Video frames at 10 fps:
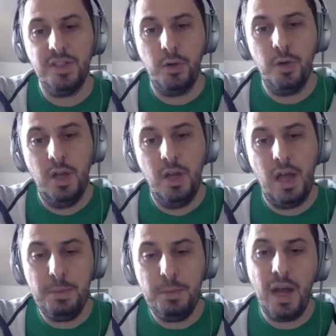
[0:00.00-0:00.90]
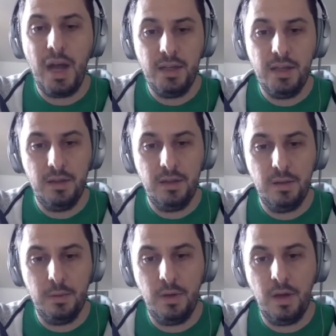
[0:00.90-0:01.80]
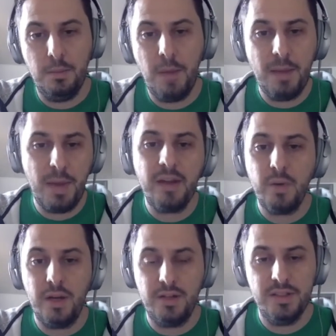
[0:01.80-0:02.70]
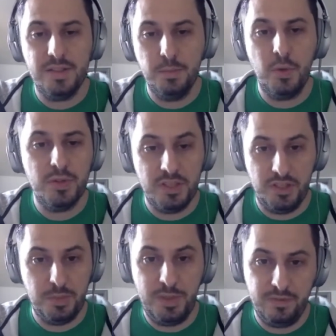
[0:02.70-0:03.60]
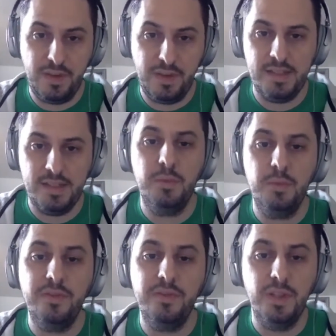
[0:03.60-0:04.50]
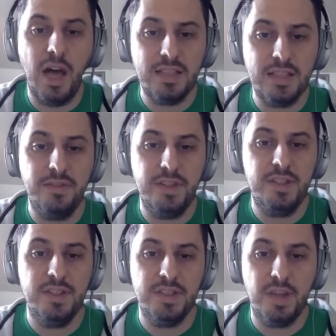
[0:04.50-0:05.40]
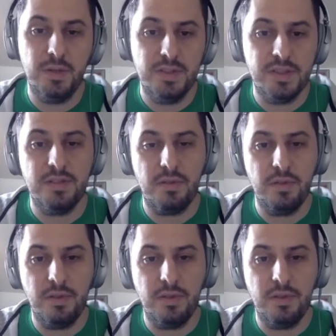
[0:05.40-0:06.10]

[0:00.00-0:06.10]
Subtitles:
So, I mean, my background is mostly just being fascinated with philosophy since I was